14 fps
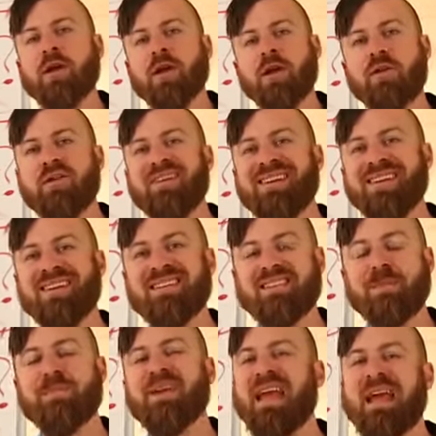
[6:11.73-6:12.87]
You need to
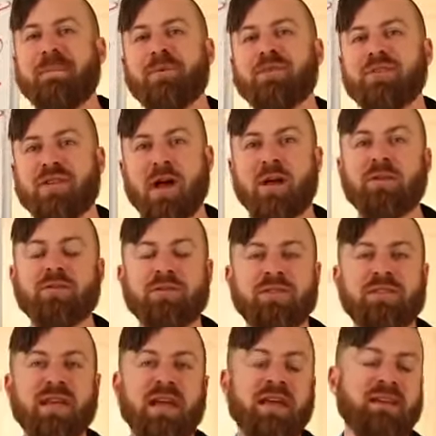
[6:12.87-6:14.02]
be able to
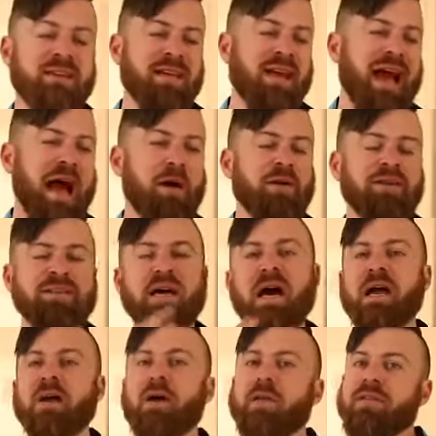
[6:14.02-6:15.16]
understand how to
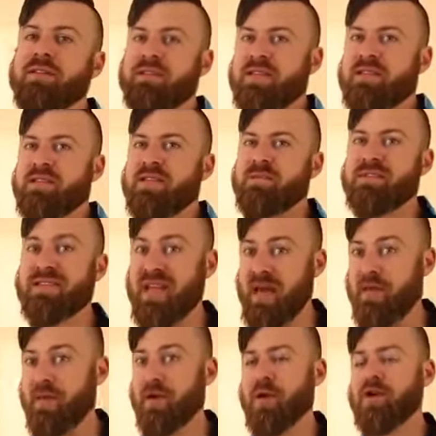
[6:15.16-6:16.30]
tie all these systems
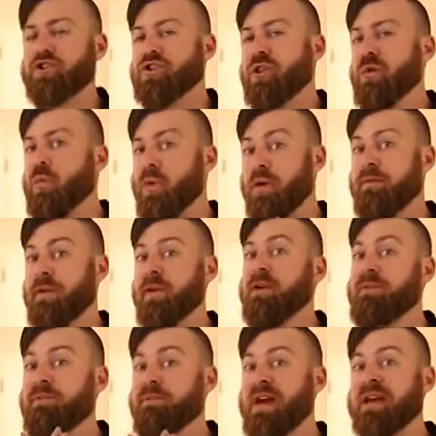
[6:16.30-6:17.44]
together so they work very
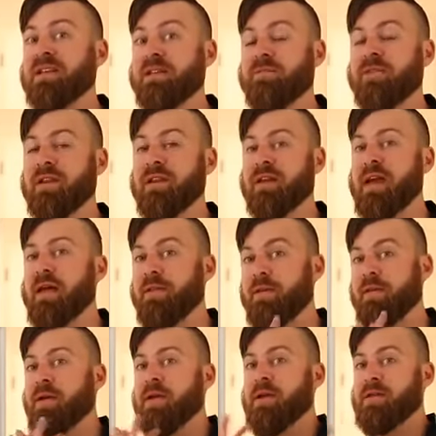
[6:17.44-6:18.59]
effectively
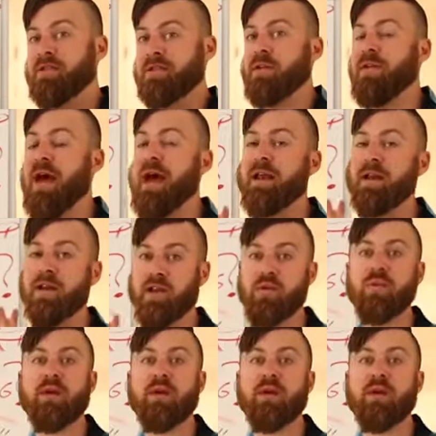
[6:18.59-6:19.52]
together so that you